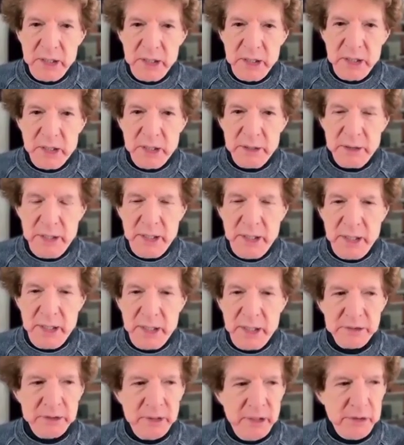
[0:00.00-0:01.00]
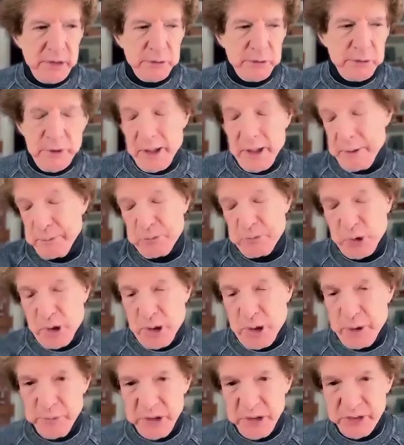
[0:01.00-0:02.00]
And other, I'm
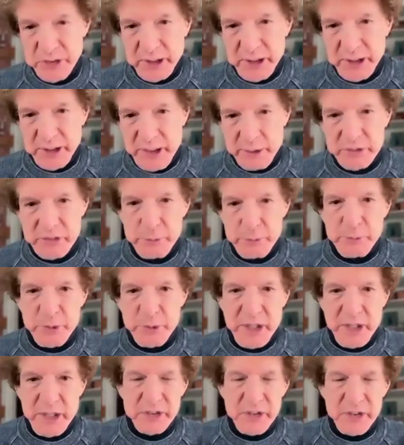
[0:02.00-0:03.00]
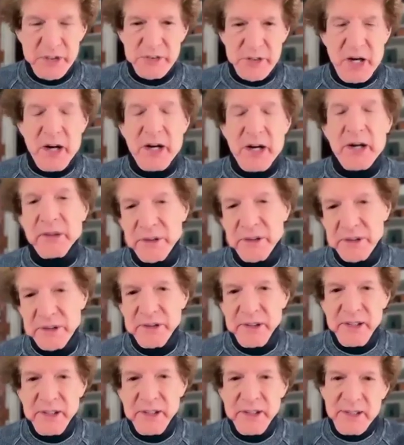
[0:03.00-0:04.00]
sure I'm missing out some places, Ireland.